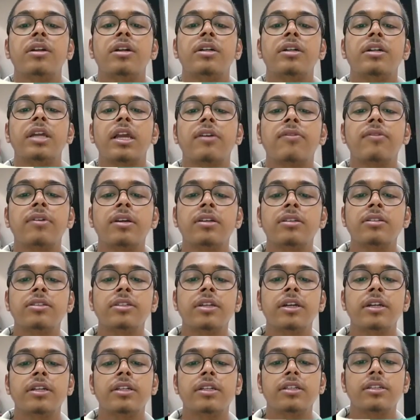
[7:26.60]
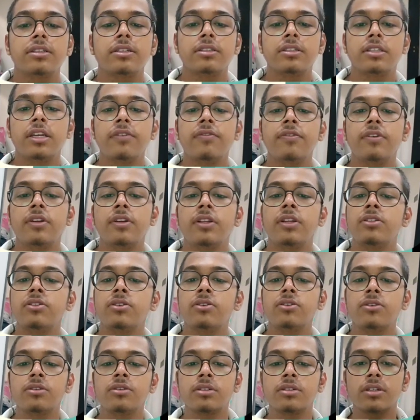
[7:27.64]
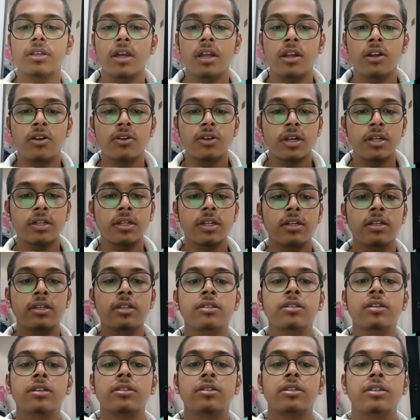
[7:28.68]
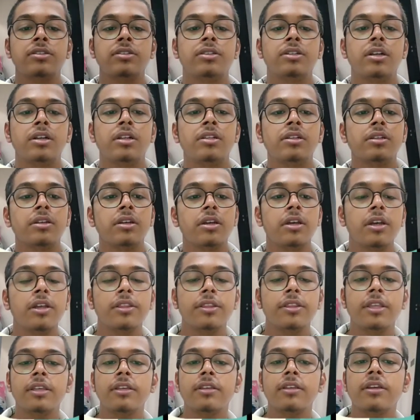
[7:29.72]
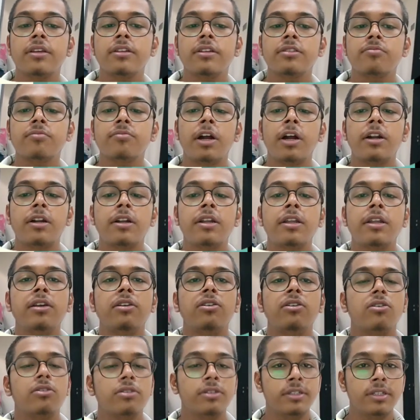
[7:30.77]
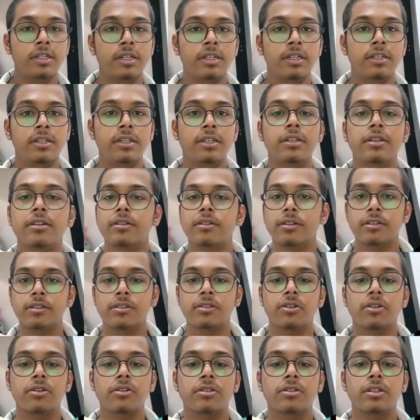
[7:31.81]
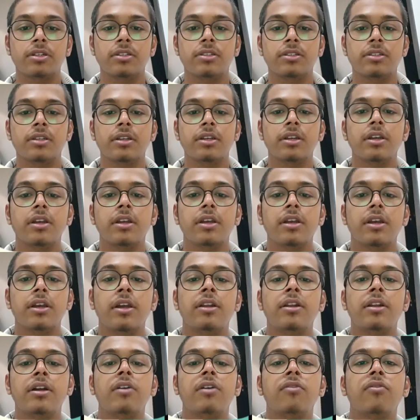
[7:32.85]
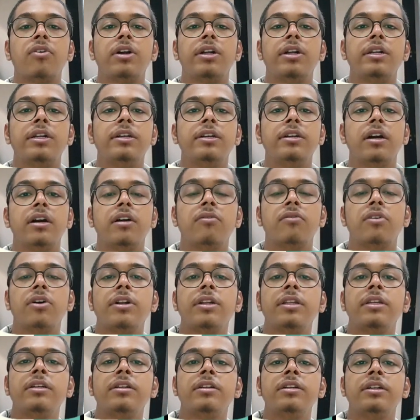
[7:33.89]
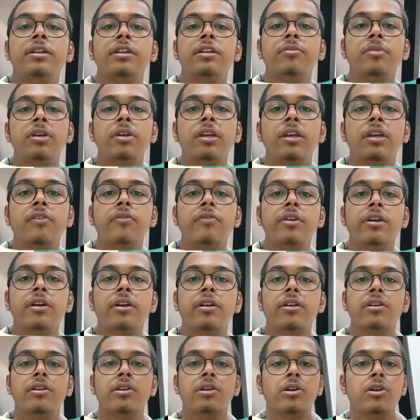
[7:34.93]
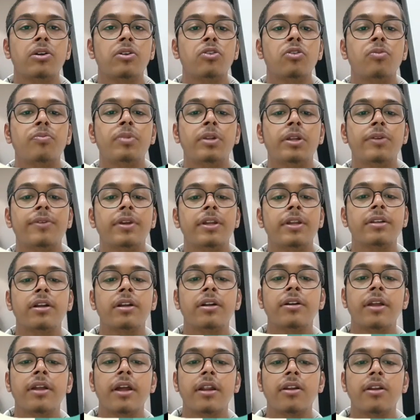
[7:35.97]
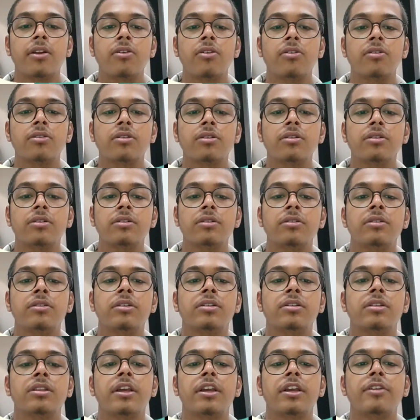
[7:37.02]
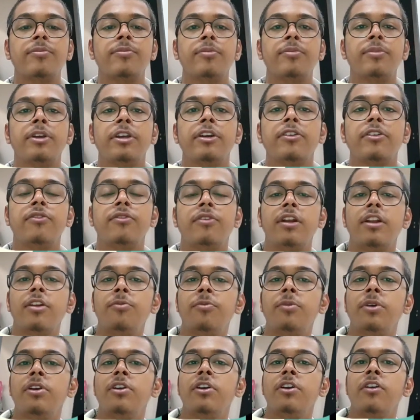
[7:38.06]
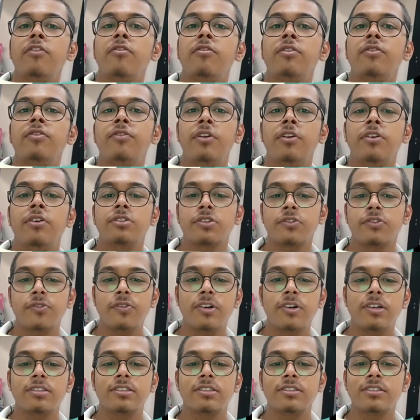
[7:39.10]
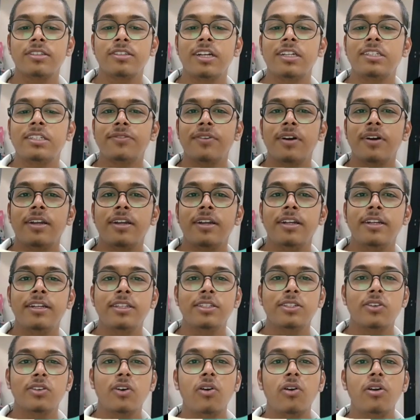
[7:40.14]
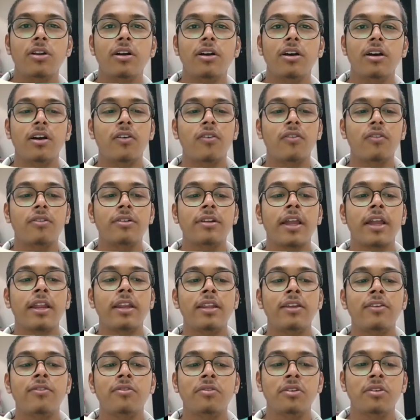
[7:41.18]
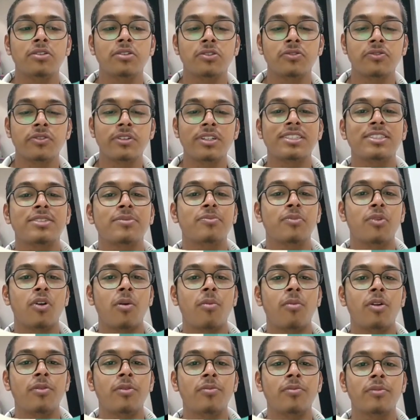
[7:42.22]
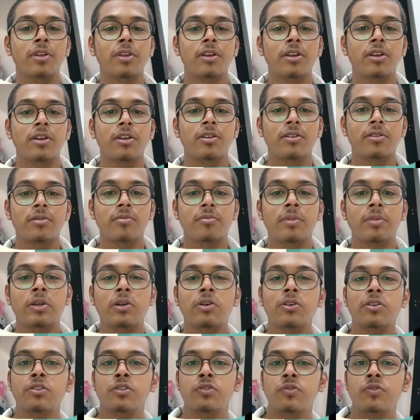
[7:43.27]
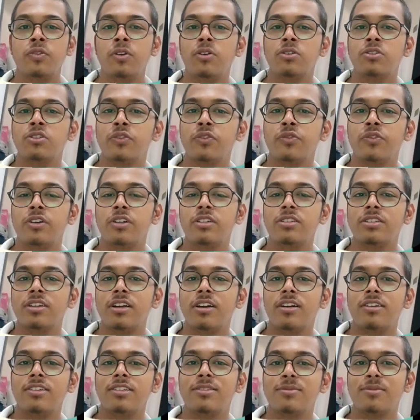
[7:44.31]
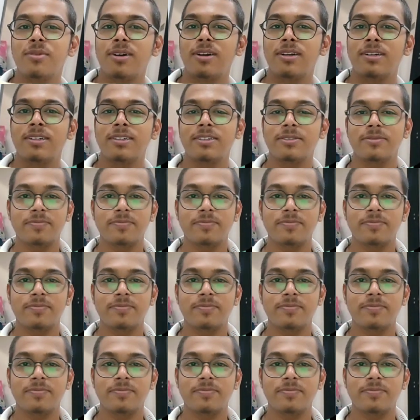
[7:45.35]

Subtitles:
The takeaway is that safe resource allocated is essential. Thinking smartly, coordinating resources, and avoiding greedy behavior to prevent a deadlock, just like well-behaved philosophers. That's why it is called a dining philosopher's problem, because philosophers are smart.